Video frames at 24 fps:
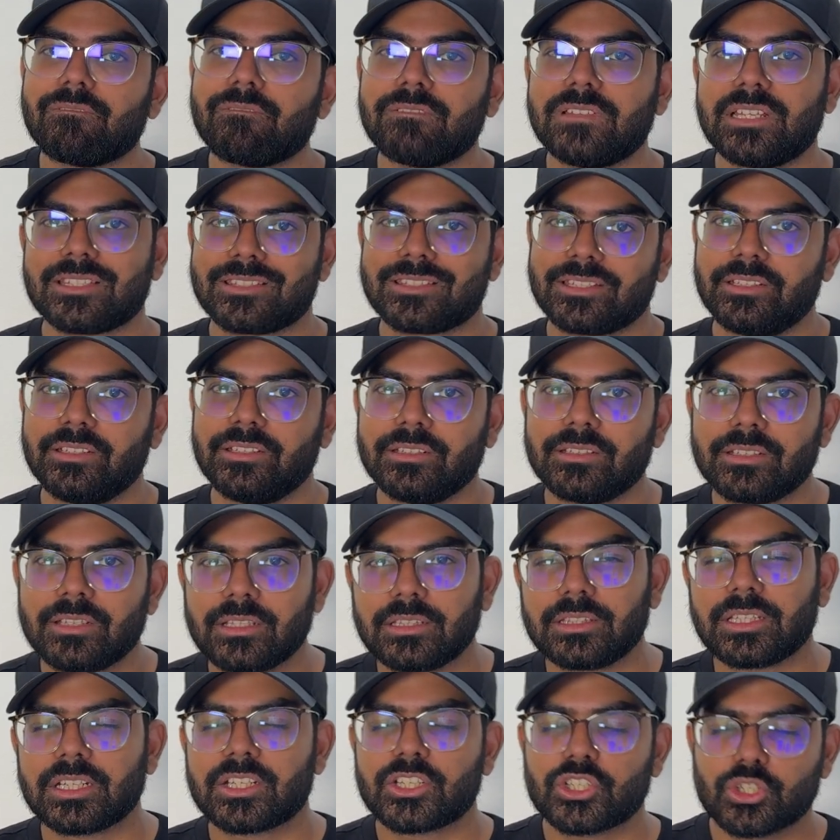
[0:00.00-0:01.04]
listened.
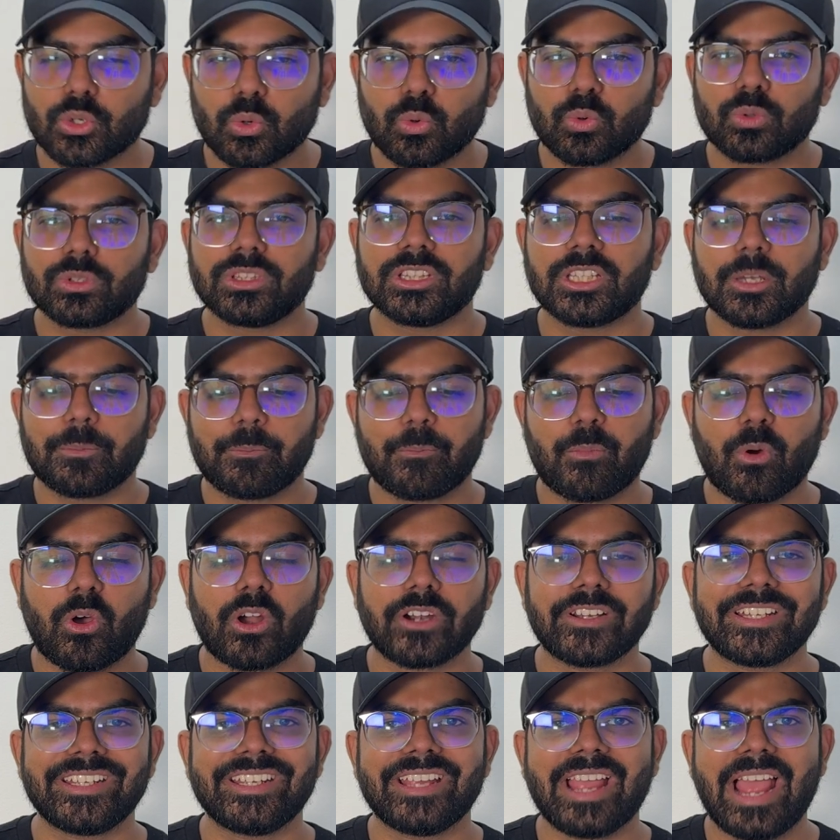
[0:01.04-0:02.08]
The tone, the
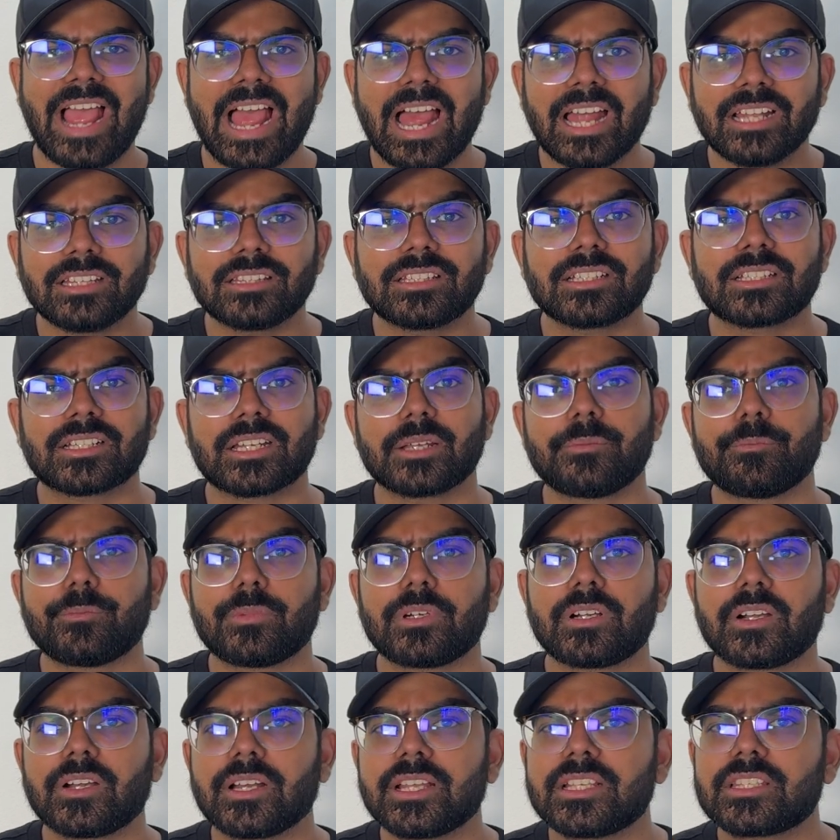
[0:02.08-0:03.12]
body and the
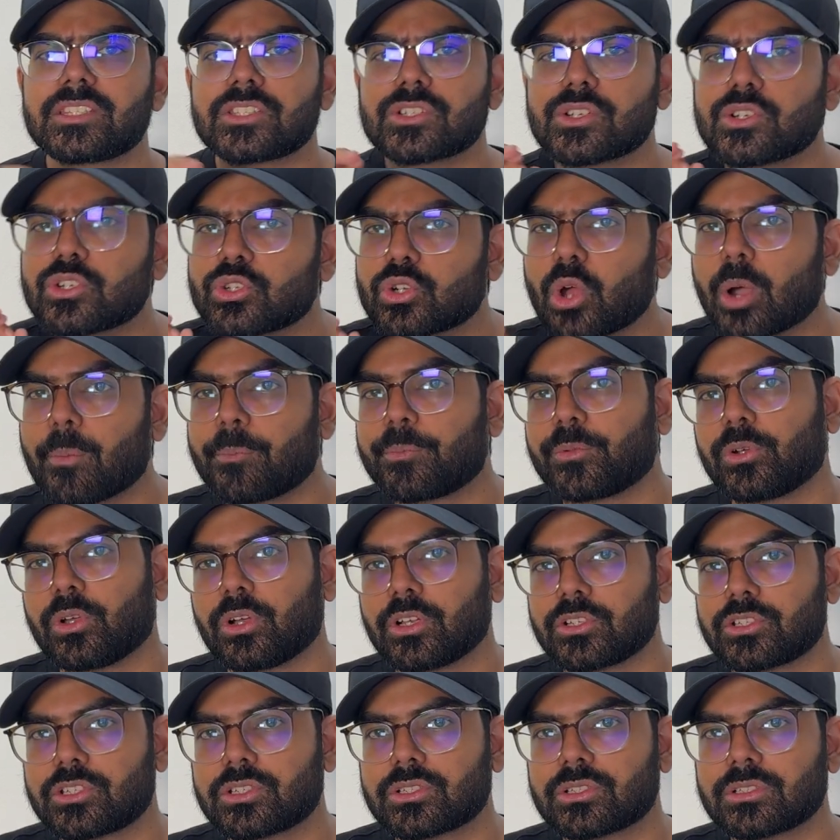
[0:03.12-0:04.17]
timbre is top
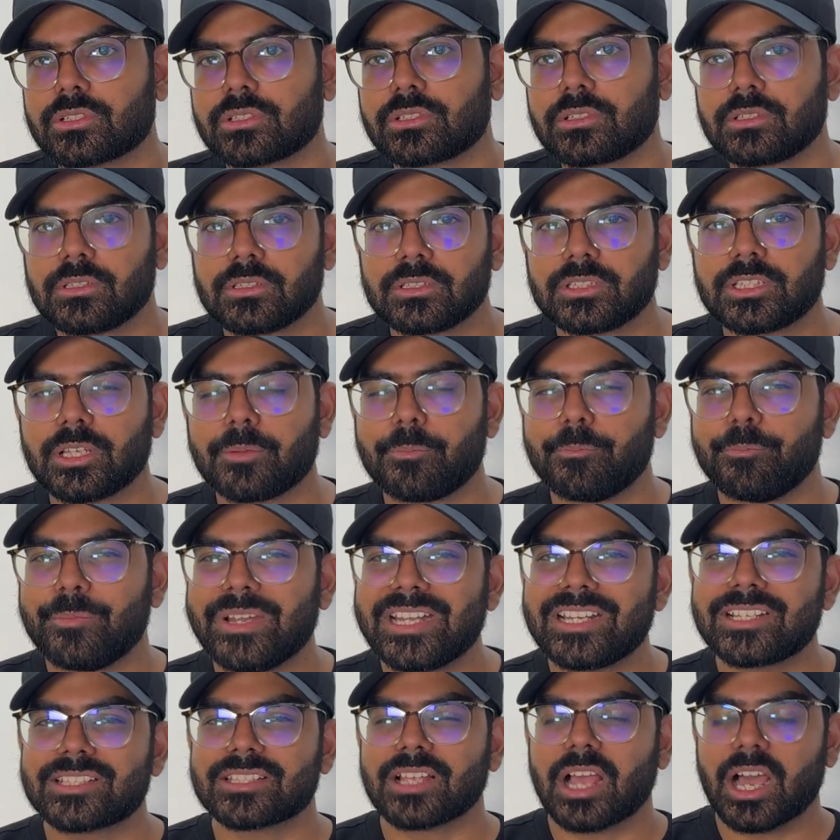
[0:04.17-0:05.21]
notch. The
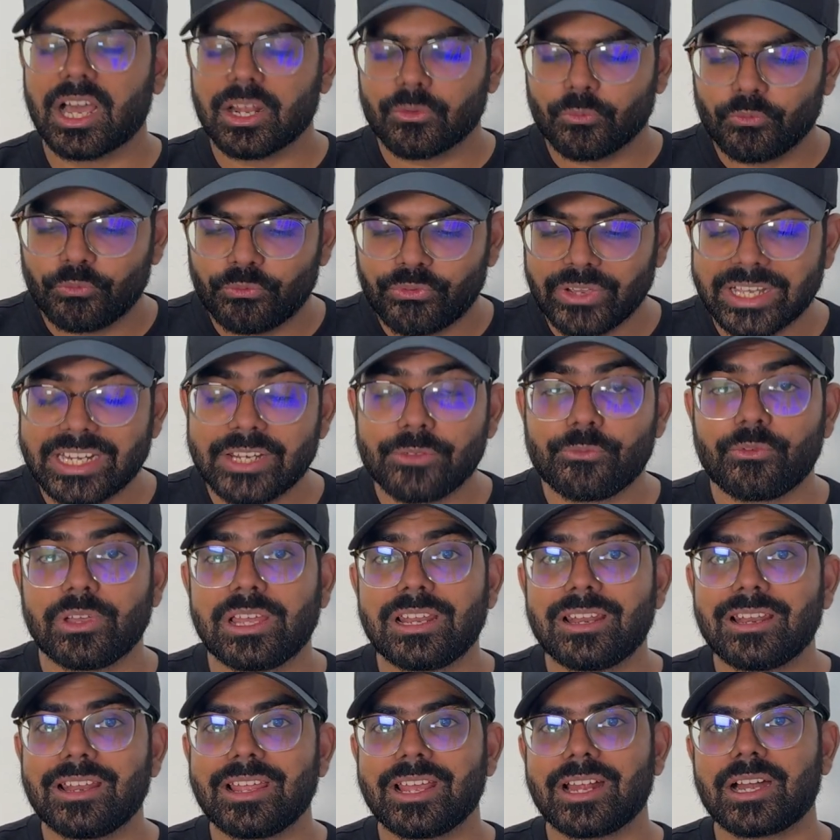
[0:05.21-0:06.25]
mids are very well
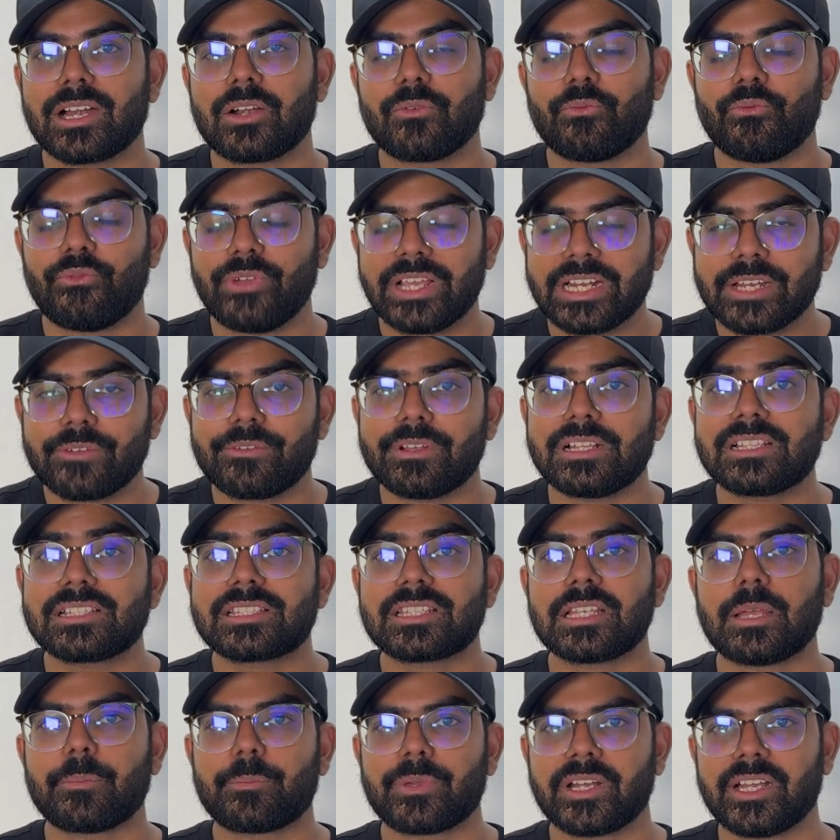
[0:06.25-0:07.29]
layered, very well
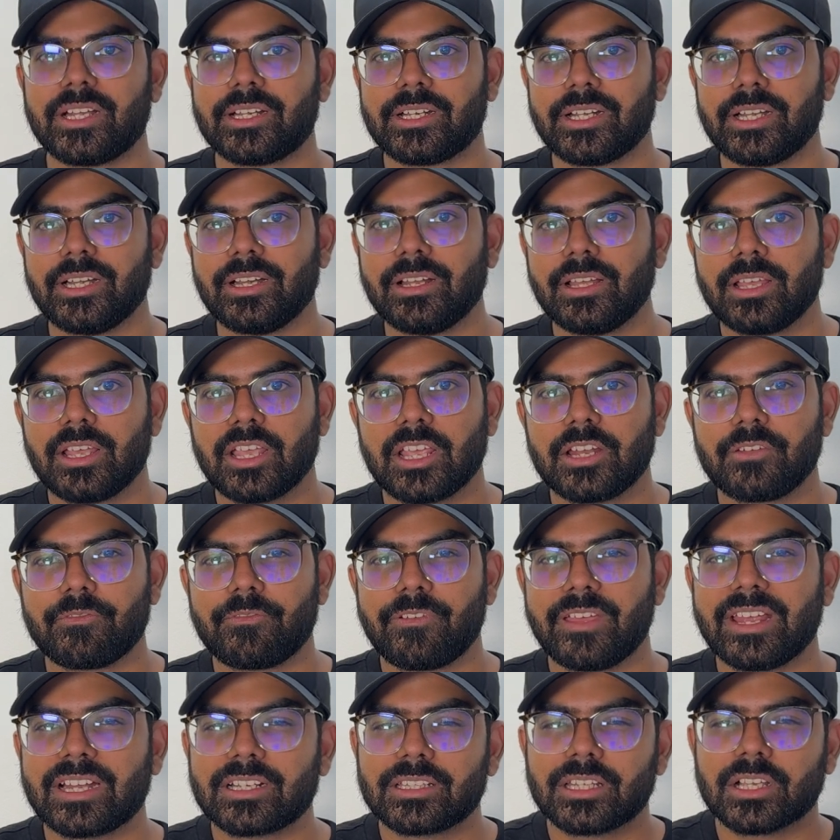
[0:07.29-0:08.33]
separated. In
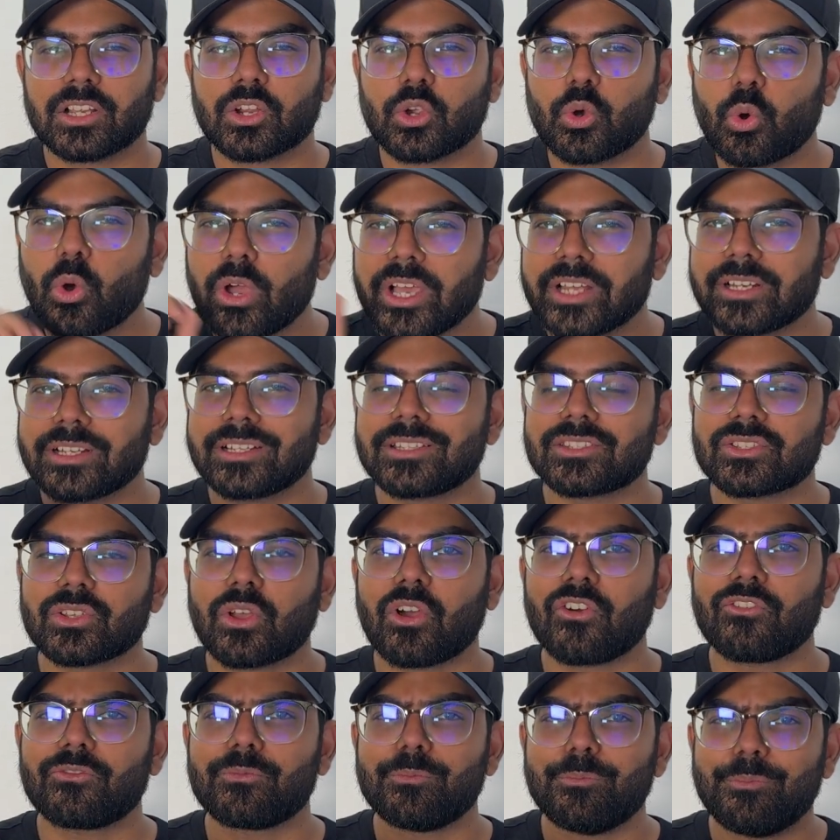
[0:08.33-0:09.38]
fact, the coherence
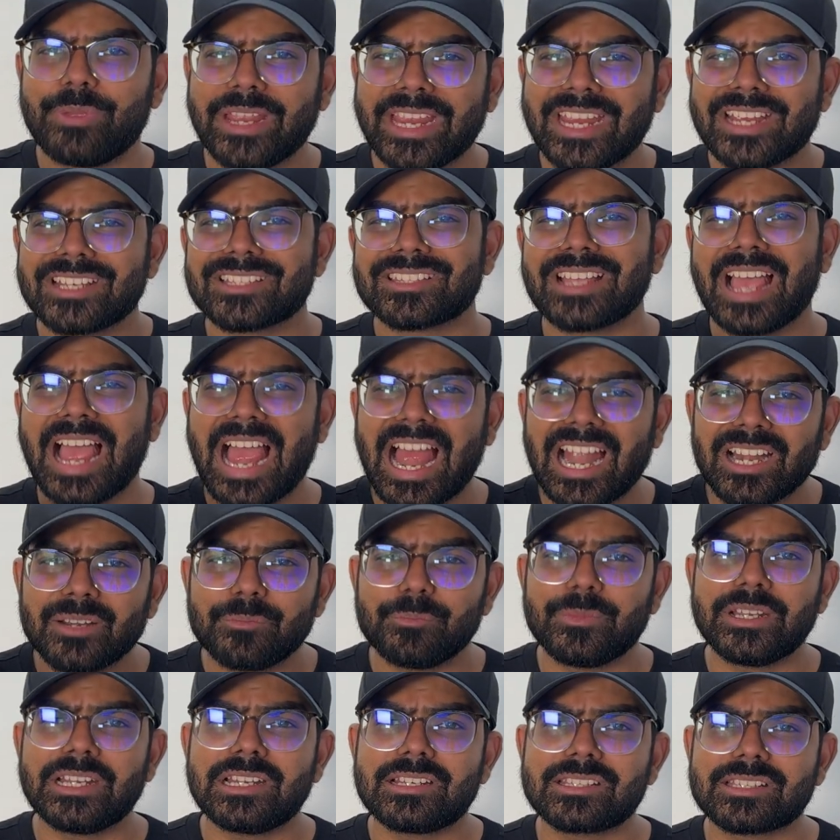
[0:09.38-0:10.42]
of bass and
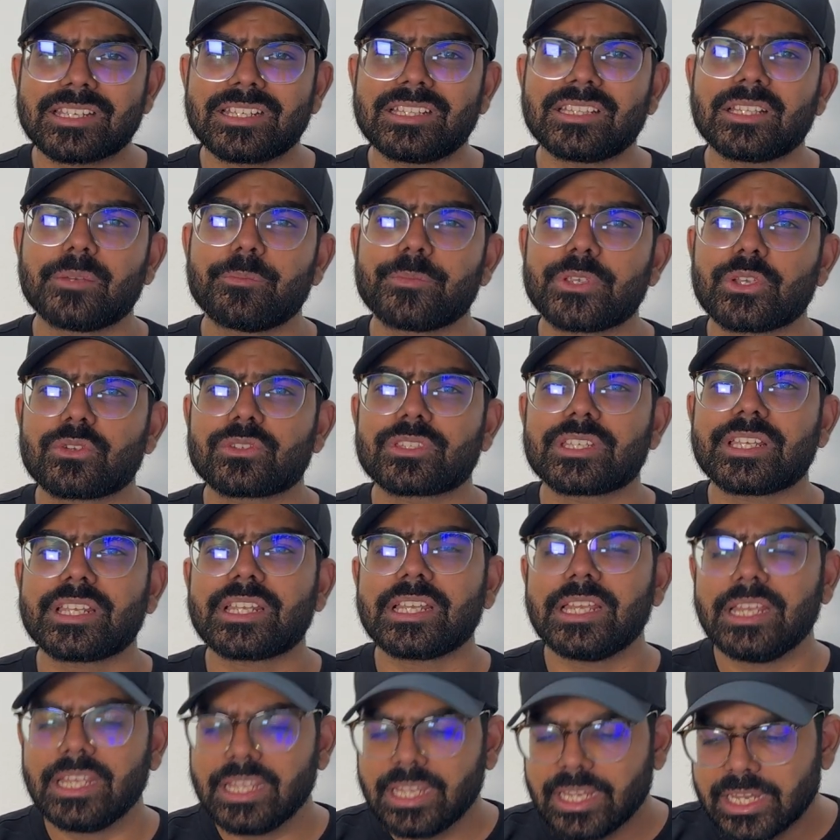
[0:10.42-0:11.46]
mids in the music
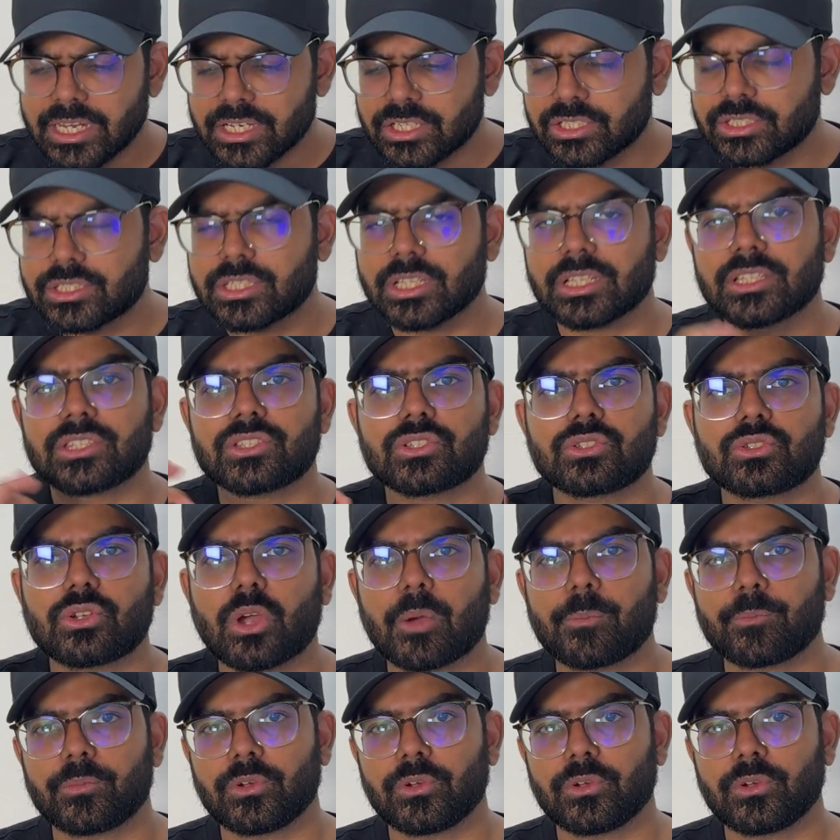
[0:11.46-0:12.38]
is just top